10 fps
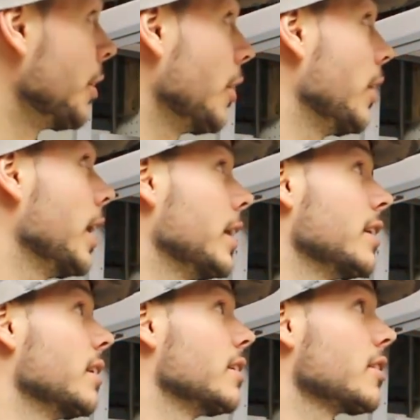gonna go ahead
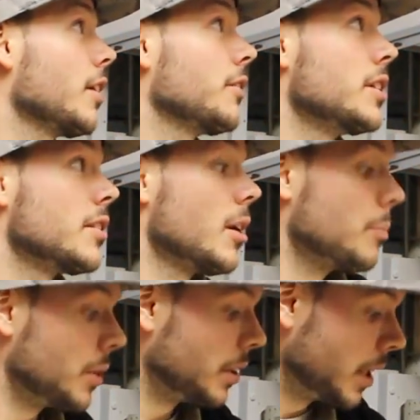and scuff these
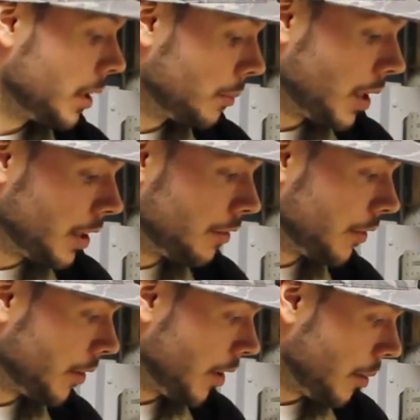up and get them ready
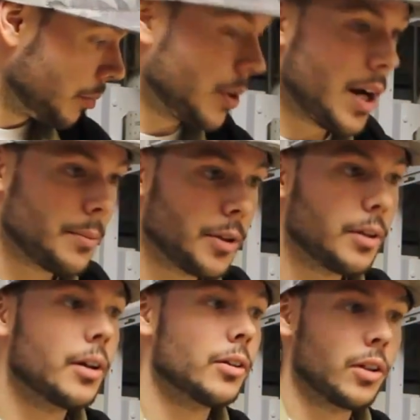for
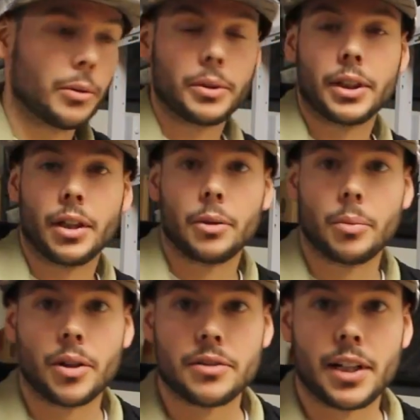primer, along with the other
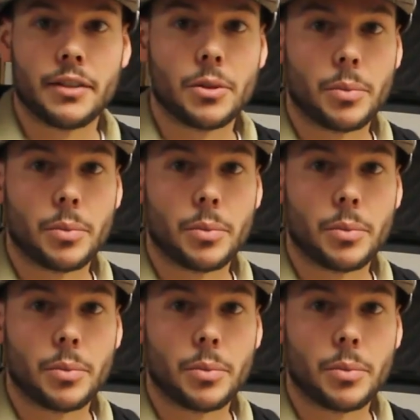parts I have to